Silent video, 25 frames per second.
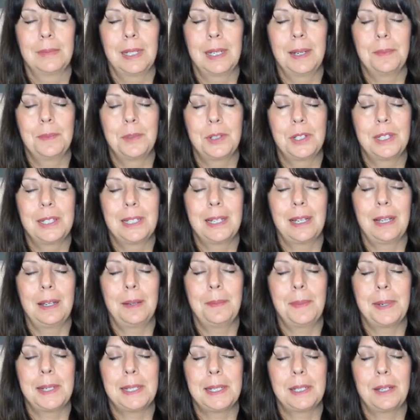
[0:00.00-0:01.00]
And I'm just
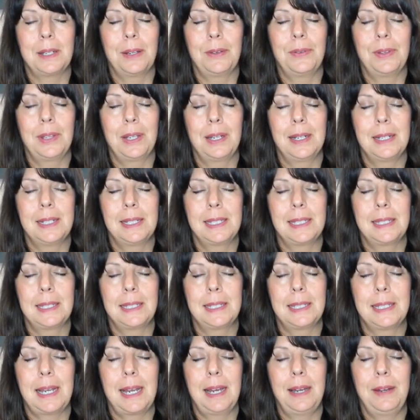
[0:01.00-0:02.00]
telling myself that
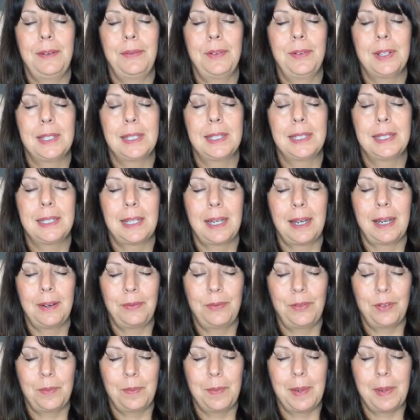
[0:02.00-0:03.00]
it's safe. It's
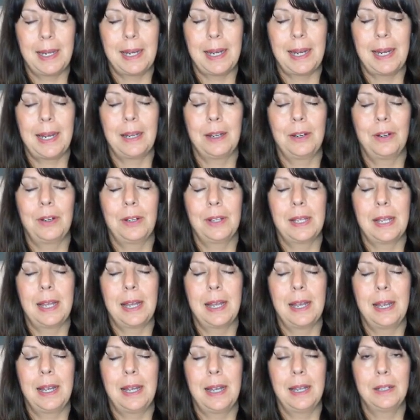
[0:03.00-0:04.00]
safe for me to anchor in the
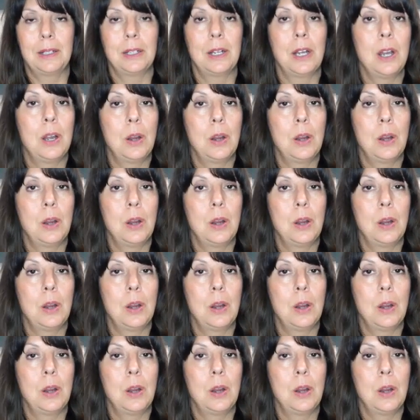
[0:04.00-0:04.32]
heart.